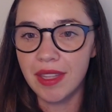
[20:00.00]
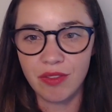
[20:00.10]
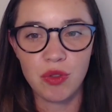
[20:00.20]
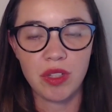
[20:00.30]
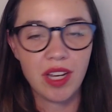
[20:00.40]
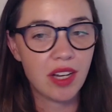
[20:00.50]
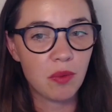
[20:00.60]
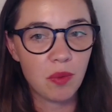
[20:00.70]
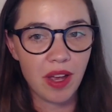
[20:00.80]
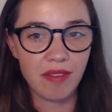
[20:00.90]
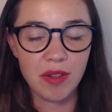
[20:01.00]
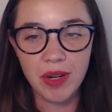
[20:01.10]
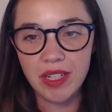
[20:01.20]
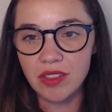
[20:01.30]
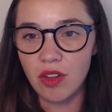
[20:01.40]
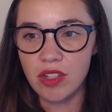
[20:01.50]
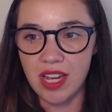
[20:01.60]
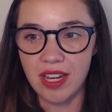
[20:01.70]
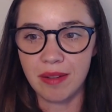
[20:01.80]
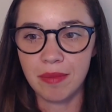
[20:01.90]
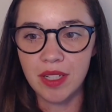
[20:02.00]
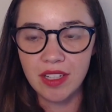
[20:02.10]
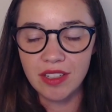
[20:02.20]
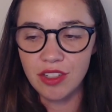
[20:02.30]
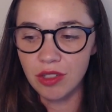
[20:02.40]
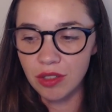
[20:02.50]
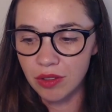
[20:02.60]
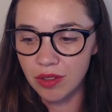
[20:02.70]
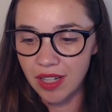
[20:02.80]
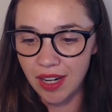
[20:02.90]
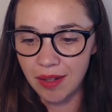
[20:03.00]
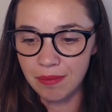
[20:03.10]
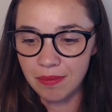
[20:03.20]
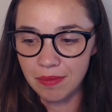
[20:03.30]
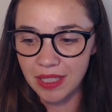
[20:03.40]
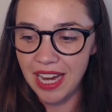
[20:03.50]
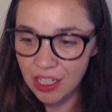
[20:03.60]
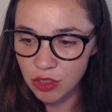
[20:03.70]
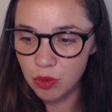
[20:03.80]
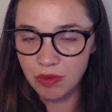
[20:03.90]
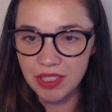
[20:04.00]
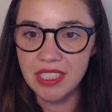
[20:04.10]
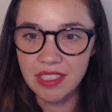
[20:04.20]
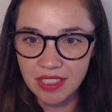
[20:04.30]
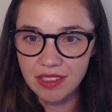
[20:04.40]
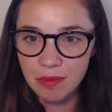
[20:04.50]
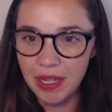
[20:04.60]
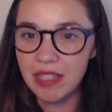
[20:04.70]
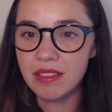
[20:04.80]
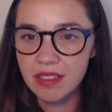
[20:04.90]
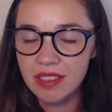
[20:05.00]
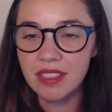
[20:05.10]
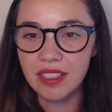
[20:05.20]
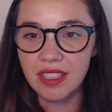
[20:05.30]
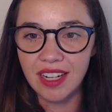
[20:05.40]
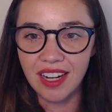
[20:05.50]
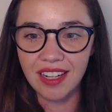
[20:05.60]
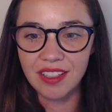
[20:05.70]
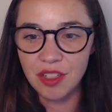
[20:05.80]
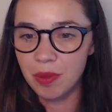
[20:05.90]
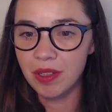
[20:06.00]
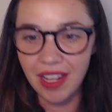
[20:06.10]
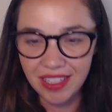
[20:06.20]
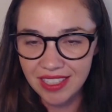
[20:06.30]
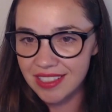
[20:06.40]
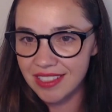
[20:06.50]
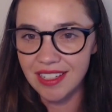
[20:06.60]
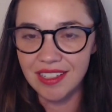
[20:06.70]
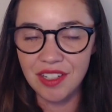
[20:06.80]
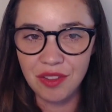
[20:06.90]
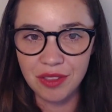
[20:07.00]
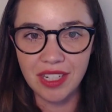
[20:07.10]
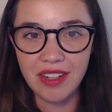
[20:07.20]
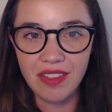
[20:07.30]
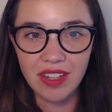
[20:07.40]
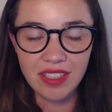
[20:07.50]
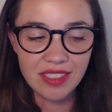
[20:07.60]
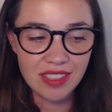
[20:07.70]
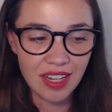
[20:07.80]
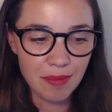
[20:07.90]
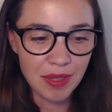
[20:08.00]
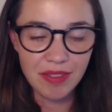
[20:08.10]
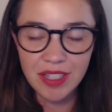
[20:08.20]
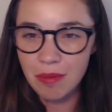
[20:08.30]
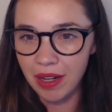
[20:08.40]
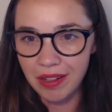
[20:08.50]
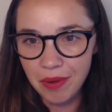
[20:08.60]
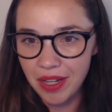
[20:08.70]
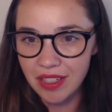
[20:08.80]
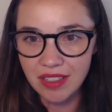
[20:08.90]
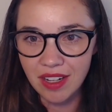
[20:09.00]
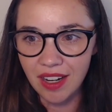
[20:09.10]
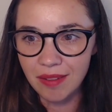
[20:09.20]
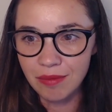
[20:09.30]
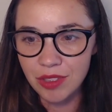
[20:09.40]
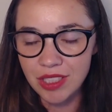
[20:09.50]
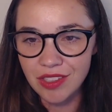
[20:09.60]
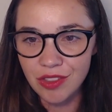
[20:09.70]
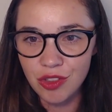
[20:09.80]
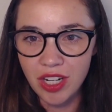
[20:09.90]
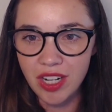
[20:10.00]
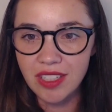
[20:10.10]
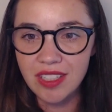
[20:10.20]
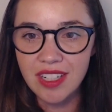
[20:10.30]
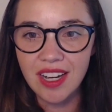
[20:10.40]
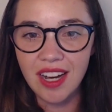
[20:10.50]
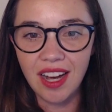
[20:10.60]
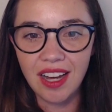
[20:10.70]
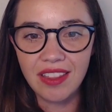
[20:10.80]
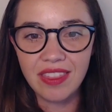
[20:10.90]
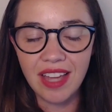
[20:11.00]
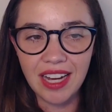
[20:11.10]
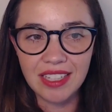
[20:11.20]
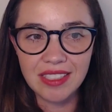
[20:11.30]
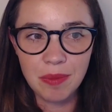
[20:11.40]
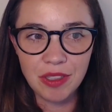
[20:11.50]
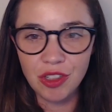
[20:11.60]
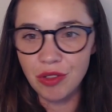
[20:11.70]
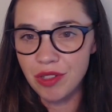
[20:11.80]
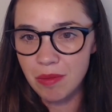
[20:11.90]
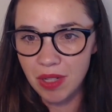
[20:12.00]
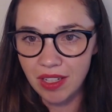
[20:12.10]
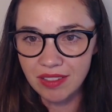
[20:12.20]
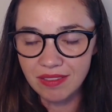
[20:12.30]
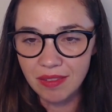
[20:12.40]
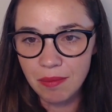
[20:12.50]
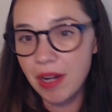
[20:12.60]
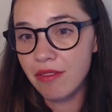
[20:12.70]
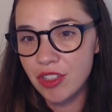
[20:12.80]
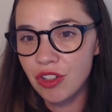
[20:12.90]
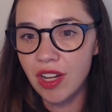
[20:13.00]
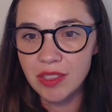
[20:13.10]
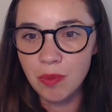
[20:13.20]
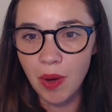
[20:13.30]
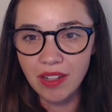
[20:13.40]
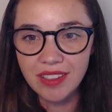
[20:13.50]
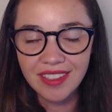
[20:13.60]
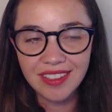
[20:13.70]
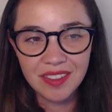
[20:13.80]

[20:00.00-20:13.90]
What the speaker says: lift really heavy weights all the time, to like actual resistance bands, to Pilates and to those kind of things, even to body weight resistance training has been shown to be beneficial as well. And